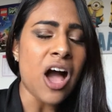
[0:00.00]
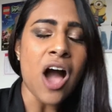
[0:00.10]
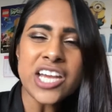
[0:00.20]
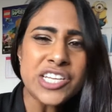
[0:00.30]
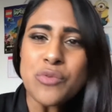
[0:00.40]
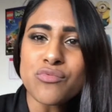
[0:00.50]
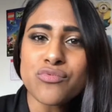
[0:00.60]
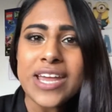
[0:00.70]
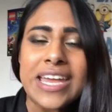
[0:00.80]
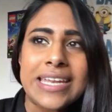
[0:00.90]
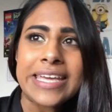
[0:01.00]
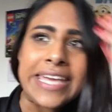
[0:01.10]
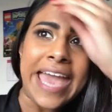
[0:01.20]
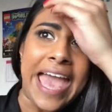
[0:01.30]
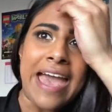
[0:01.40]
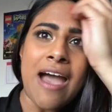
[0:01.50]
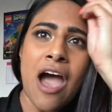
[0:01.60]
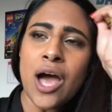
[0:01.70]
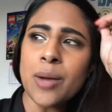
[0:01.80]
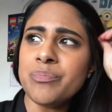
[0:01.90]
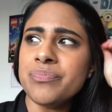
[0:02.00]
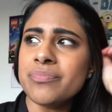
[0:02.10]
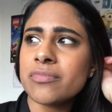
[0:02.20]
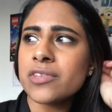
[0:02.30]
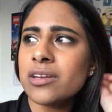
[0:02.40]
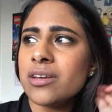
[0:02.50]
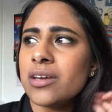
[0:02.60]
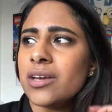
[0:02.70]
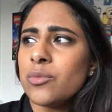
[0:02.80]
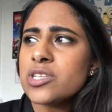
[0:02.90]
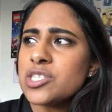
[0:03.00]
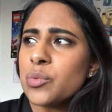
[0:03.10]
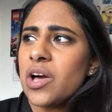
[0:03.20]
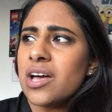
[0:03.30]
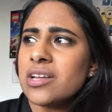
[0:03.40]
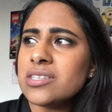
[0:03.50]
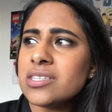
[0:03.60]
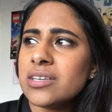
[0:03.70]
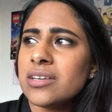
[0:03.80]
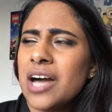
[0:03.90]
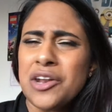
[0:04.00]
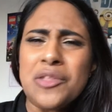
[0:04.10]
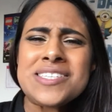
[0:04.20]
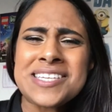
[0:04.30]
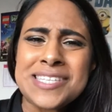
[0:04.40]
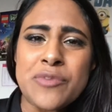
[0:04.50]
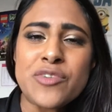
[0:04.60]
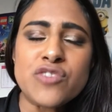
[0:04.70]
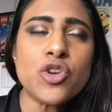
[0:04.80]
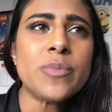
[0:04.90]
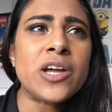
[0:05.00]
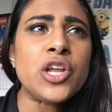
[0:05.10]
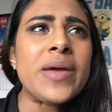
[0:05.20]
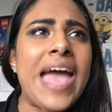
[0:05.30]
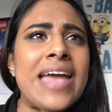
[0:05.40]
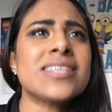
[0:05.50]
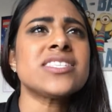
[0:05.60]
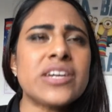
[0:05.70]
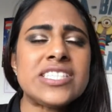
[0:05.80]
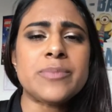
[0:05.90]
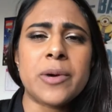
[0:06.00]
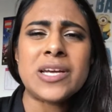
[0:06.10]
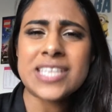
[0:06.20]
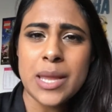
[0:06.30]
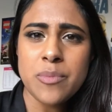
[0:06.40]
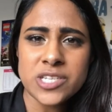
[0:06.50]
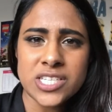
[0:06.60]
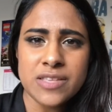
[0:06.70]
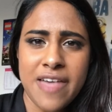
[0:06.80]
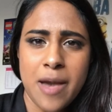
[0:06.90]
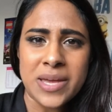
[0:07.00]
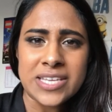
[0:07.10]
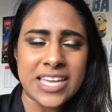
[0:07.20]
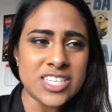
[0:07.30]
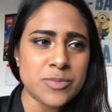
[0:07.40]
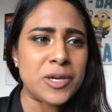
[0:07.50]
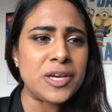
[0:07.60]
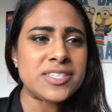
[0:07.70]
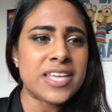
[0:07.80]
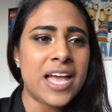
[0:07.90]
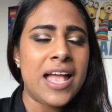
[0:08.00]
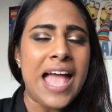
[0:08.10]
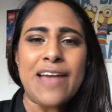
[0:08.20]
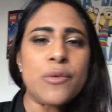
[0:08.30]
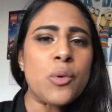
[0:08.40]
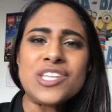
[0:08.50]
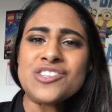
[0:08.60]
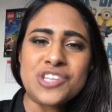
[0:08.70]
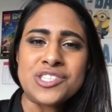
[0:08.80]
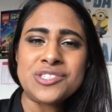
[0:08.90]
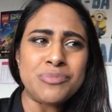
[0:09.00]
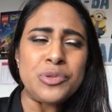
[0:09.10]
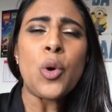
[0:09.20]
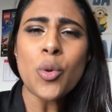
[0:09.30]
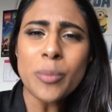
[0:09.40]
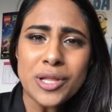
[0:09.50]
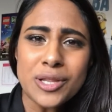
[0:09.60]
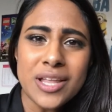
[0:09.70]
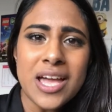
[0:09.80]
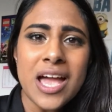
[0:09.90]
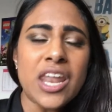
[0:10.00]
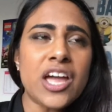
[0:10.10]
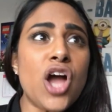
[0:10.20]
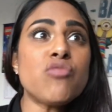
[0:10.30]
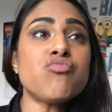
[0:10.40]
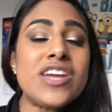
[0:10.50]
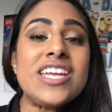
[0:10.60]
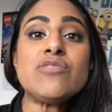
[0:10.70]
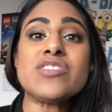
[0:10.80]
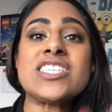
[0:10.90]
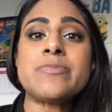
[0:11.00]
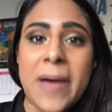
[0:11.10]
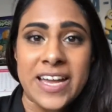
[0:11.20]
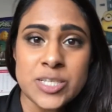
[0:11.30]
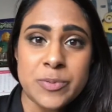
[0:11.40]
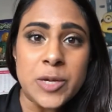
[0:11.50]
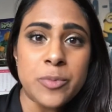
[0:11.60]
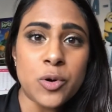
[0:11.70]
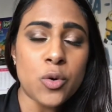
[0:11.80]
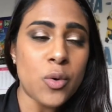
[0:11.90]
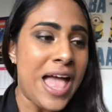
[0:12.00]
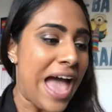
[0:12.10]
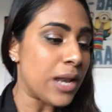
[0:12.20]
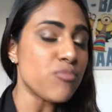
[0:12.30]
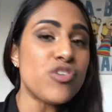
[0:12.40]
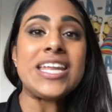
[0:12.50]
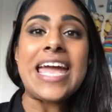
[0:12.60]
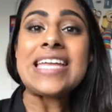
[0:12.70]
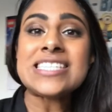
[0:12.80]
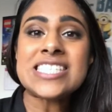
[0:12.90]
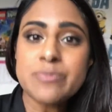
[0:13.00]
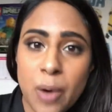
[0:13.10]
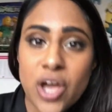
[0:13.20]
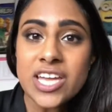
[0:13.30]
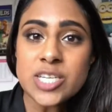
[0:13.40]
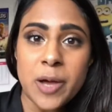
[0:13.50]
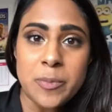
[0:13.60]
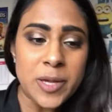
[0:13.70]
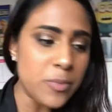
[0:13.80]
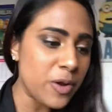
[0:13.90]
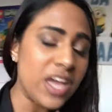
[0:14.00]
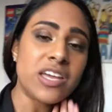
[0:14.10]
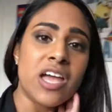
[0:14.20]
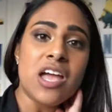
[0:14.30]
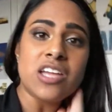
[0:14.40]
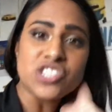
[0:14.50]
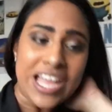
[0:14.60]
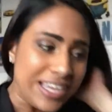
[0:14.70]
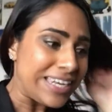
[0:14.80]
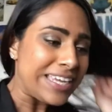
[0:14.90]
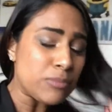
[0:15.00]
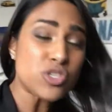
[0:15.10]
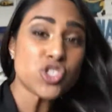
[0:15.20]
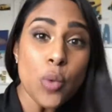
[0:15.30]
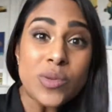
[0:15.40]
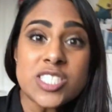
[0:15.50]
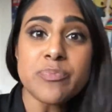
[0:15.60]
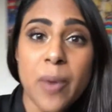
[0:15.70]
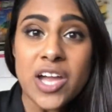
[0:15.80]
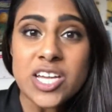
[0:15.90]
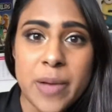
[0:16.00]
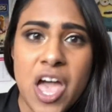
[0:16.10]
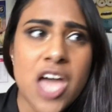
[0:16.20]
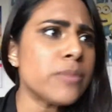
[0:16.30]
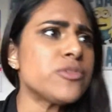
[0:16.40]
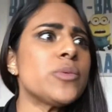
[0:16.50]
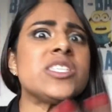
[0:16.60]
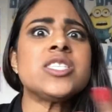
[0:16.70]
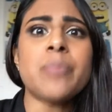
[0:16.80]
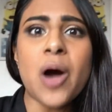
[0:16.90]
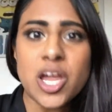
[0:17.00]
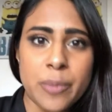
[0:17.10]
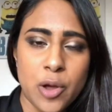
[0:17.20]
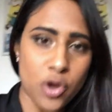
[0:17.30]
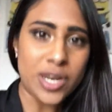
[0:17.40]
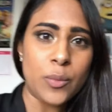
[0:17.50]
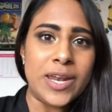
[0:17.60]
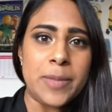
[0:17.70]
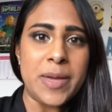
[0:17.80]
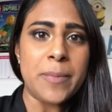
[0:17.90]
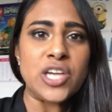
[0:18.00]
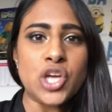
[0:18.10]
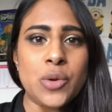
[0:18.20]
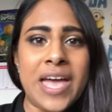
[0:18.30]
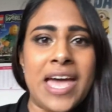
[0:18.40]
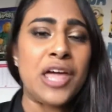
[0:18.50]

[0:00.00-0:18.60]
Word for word: I don't really get um what's the word, I know this is going to sound really rude, but I don't get excited by celebrities, if that makes sense, because everyone is just normal. Like, I really respect people and I'm really inspired by people like Jacqueline. I'm so inspired by her, and I'm so inspired by Holly Willoughby, but I don't get